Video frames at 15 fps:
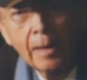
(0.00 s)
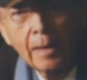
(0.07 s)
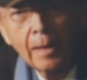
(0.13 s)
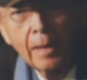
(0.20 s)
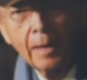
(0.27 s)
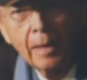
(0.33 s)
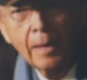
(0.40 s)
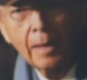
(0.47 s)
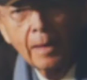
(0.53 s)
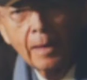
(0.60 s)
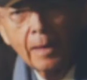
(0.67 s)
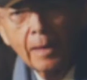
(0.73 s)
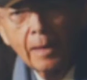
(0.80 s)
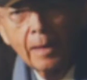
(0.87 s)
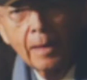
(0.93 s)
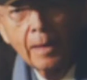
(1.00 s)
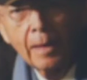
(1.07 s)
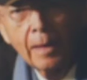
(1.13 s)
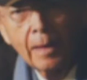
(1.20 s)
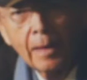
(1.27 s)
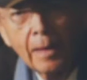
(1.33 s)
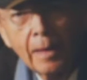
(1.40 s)

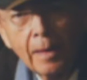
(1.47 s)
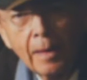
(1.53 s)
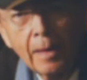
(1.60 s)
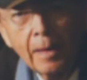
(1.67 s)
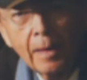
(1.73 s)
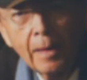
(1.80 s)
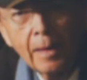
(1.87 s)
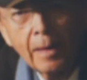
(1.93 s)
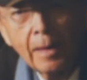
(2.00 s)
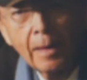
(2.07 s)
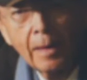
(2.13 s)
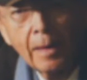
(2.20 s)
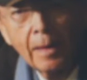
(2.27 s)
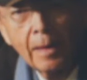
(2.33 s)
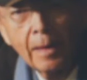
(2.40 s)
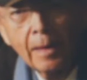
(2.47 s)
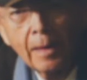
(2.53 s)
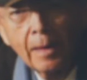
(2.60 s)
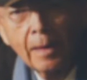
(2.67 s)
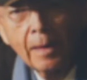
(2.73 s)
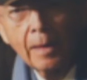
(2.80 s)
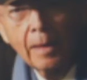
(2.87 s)

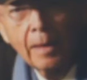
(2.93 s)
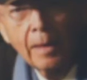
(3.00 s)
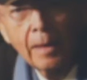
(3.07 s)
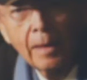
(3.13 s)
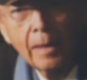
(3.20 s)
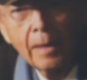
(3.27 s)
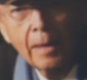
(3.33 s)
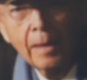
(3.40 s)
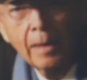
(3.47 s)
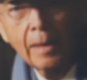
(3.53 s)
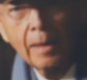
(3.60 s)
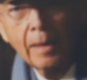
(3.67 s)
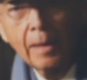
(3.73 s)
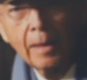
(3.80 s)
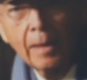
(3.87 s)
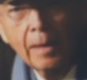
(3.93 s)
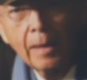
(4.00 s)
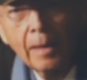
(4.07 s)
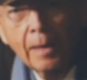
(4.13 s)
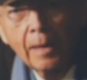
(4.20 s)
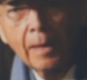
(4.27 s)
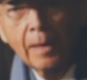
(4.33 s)

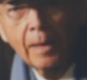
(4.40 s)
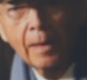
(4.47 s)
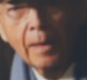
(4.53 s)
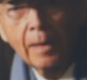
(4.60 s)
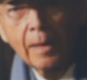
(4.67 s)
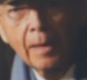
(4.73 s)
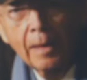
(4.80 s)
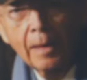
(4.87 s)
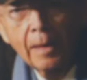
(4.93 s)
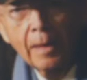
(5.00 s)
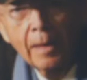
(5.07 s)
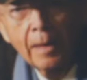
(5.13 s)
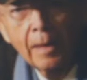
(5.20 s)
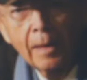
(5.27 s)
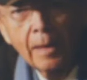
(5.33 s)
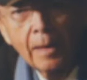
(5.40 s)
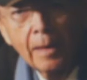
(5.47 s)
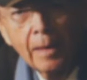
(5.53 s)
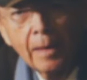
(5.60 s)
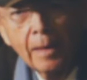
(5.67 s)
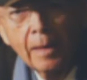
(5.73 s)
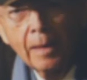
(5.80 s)

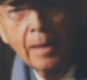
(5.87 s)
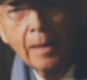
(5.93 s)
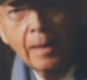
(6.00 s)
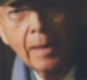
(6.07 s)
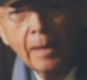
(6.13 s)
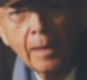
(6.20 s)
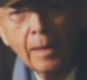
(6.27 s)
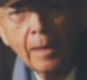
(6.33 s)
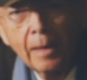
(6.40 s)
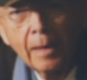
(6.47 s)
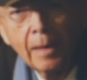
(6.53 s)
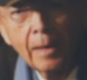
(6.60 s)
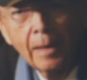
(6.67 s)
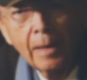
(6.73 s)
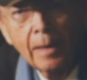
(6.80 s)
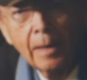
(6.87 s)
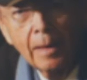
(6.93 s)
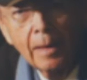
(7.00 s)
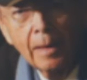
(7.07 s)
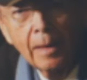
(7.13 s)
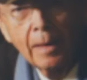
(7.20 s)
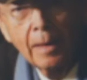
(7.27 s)

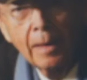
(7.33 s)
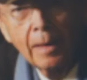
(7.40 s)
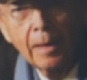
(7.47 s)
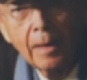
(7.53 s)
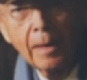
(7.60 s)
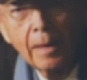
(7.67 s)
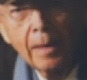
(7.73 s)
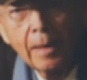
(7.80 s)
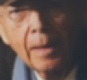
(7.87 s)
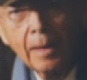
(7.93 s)
(silent)